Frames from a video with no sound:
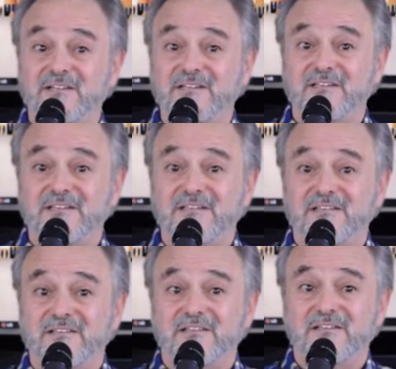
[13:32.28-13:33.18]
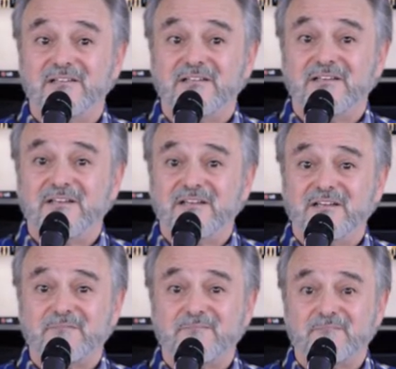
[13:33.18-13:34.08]

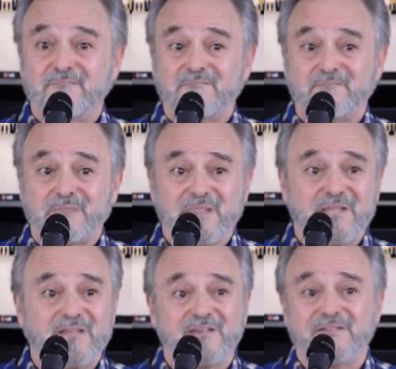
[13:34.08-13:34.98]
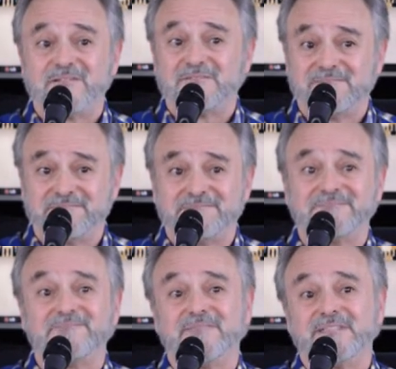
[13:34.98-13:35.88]

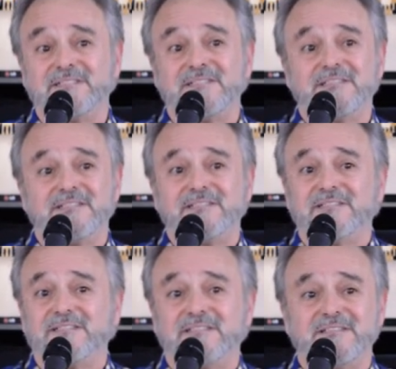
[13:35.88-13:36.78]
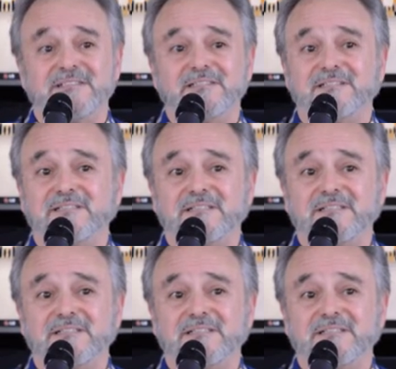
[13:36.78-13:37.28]
[no speech]